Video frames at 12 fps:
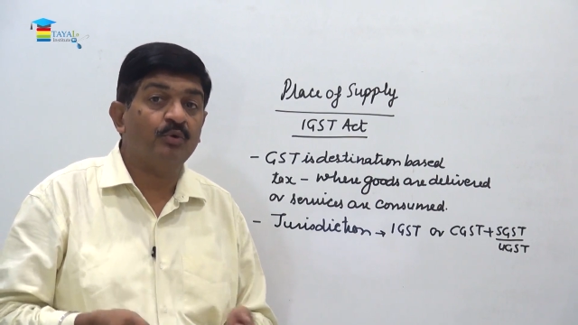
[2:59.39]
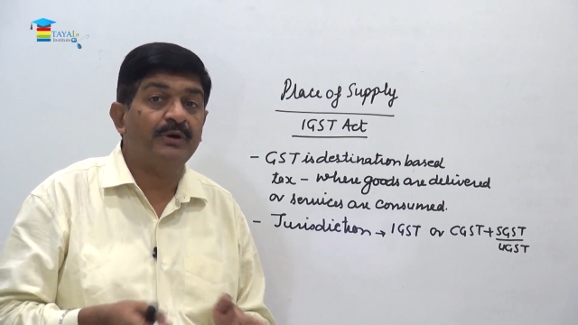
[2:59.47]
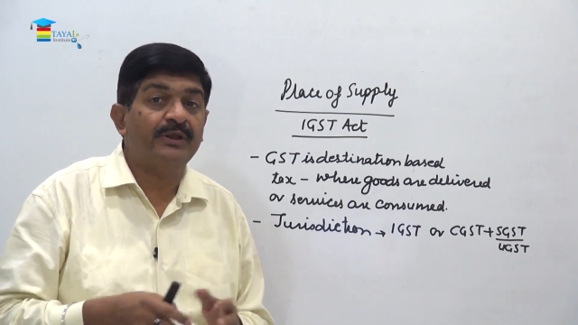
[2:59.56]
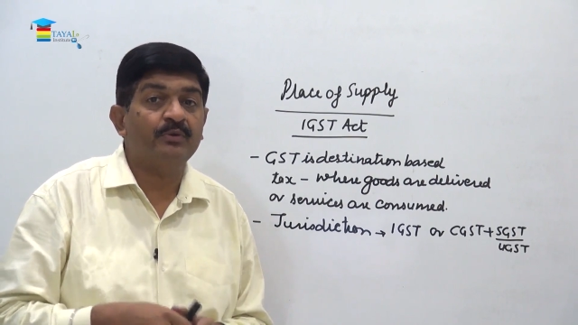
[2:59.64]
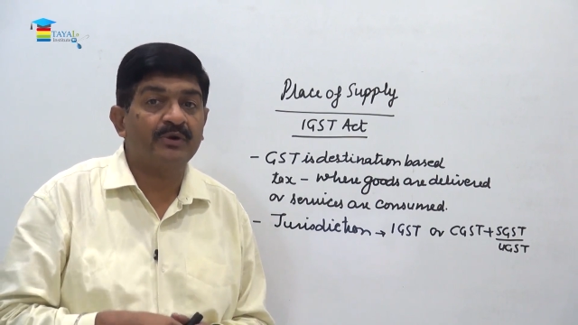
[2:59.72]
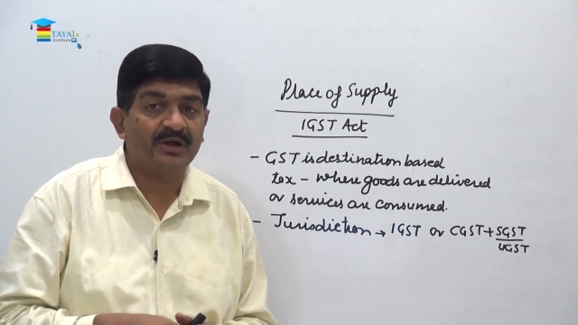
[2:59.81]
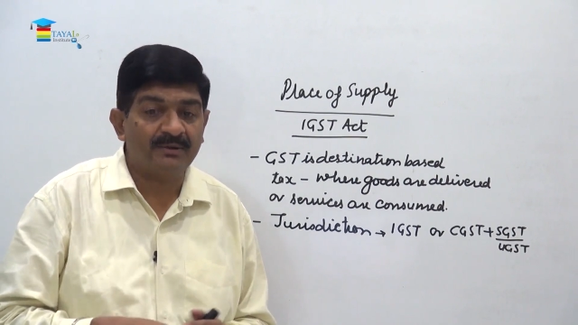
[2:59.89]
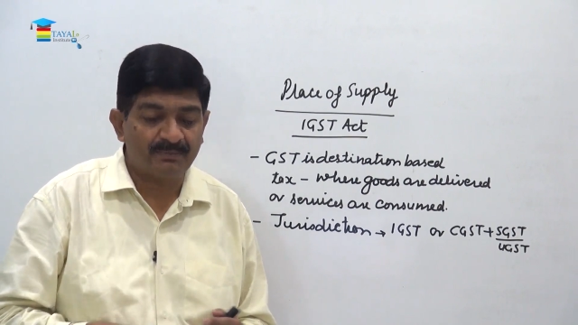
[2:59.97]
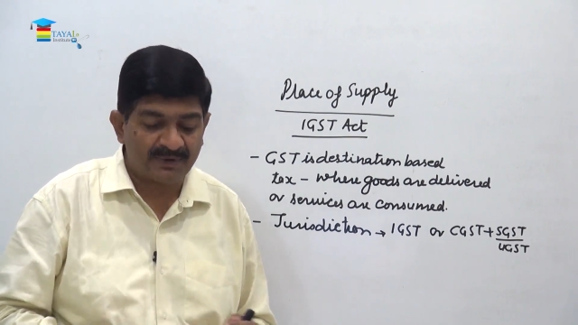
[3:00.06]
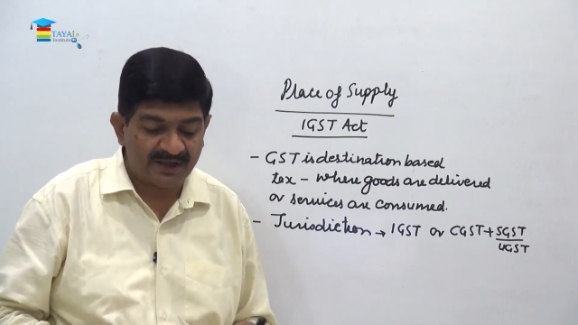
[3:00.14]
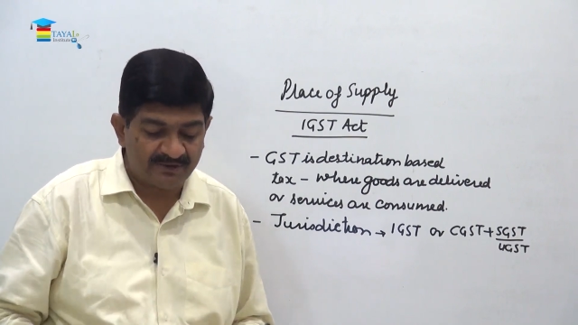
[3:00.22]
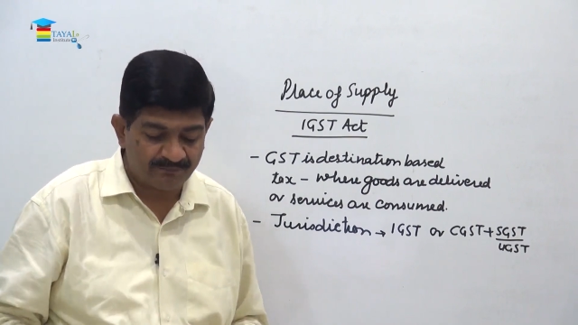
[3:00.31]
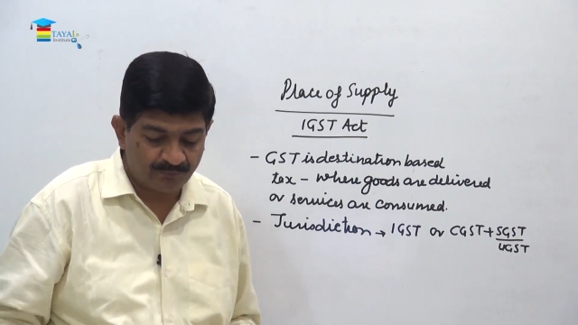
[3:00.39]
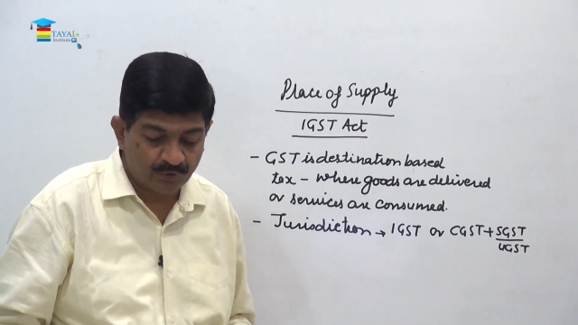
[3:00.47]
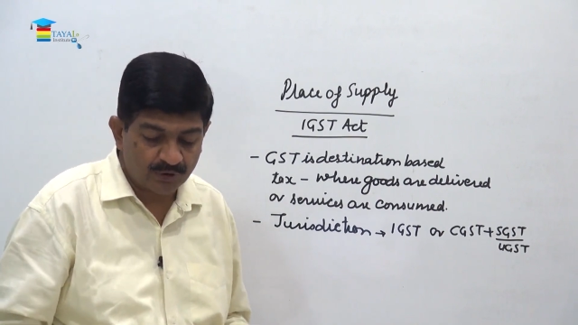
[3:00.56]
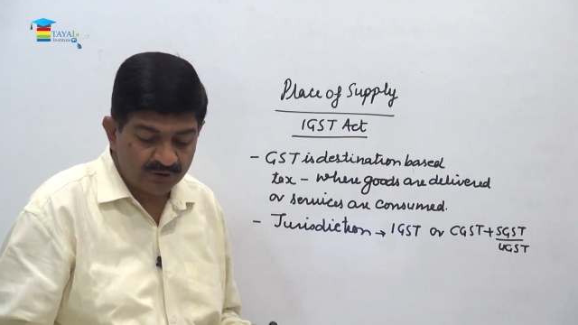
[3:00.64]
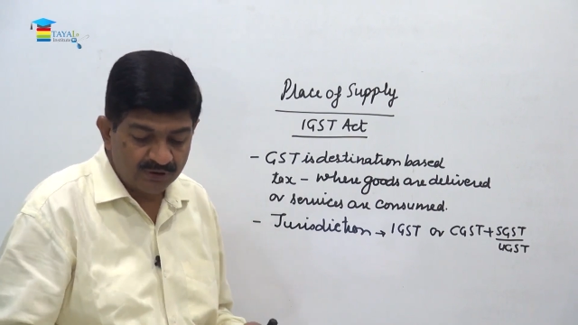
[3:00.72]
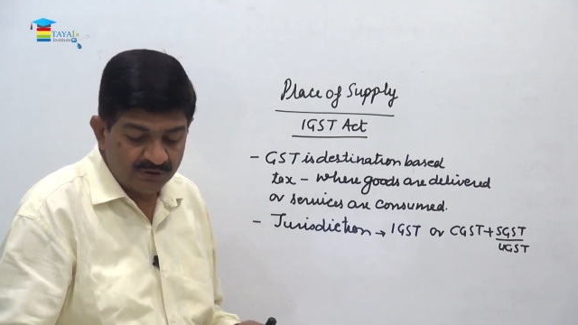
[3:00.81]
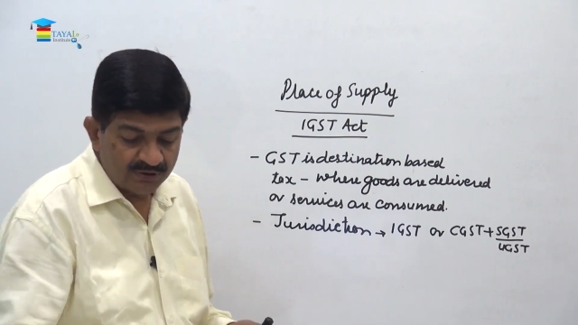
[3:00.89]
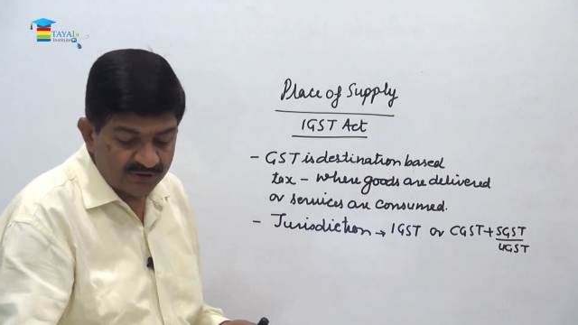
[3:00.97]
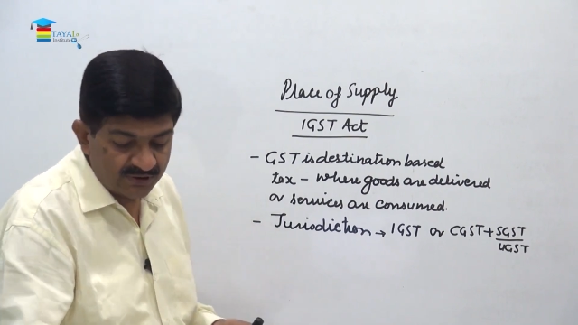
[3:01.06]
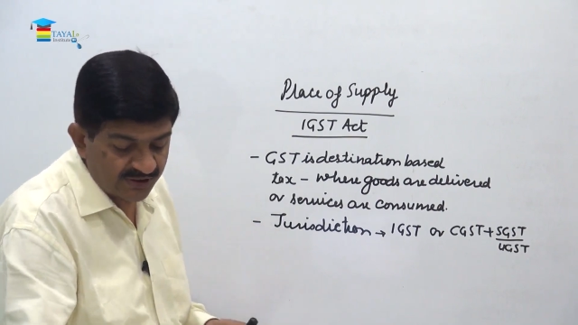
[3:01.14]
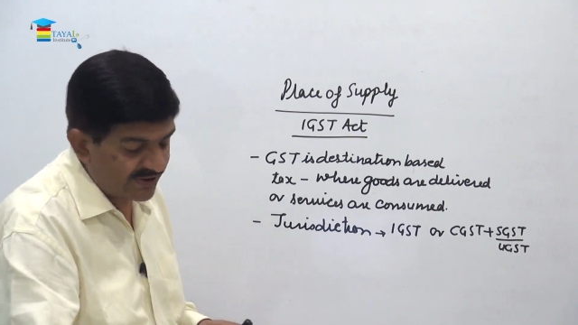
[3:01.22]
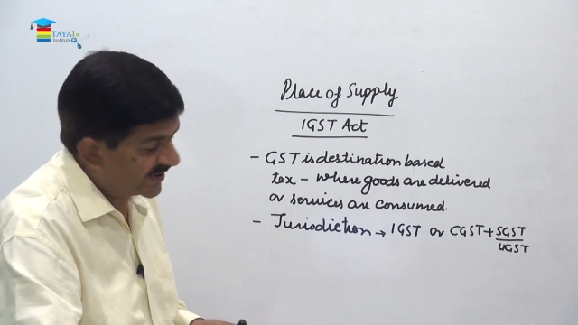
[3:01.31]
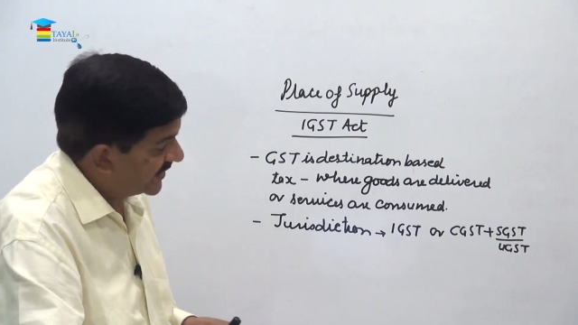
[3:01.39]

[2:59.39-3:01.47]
only you can apply for the